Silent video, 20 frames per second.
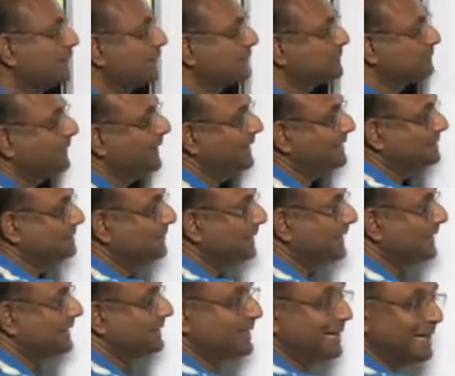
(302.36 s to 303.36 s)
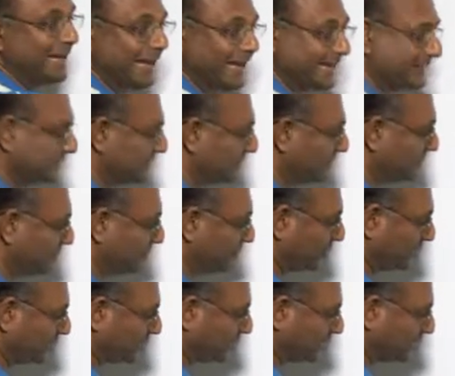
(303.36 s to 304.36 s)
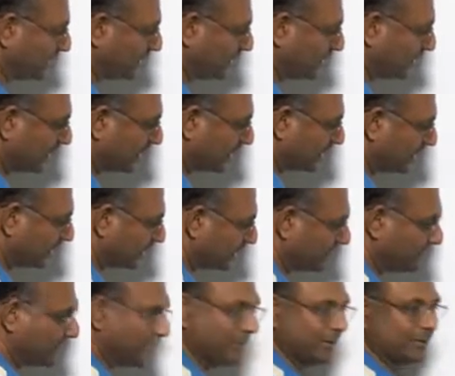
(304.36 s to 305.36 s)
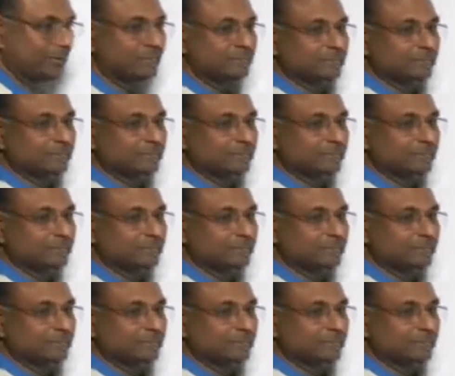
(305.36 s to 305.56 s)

displacement in the direction of force V1